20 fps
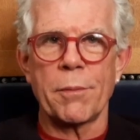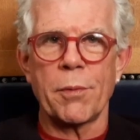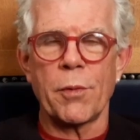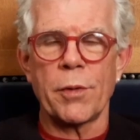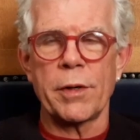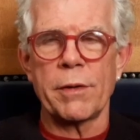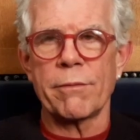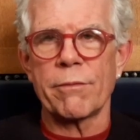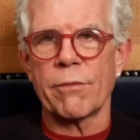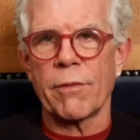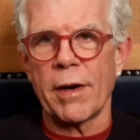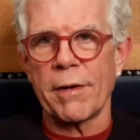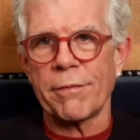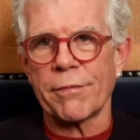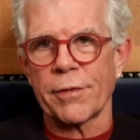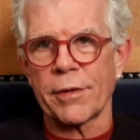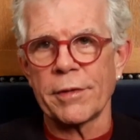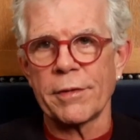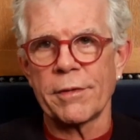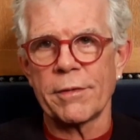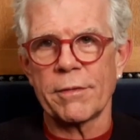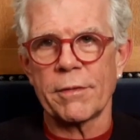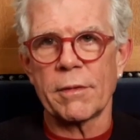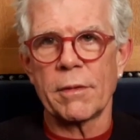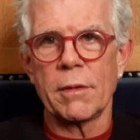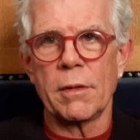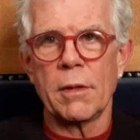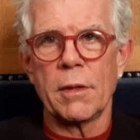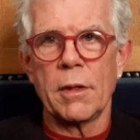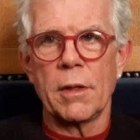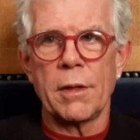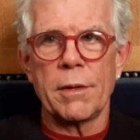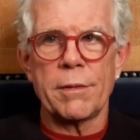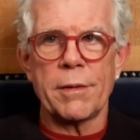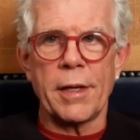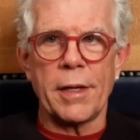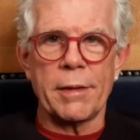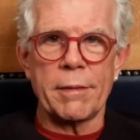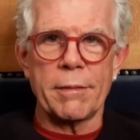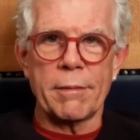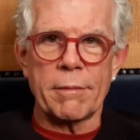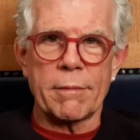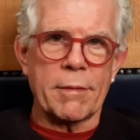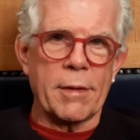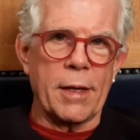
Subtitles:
point of reference than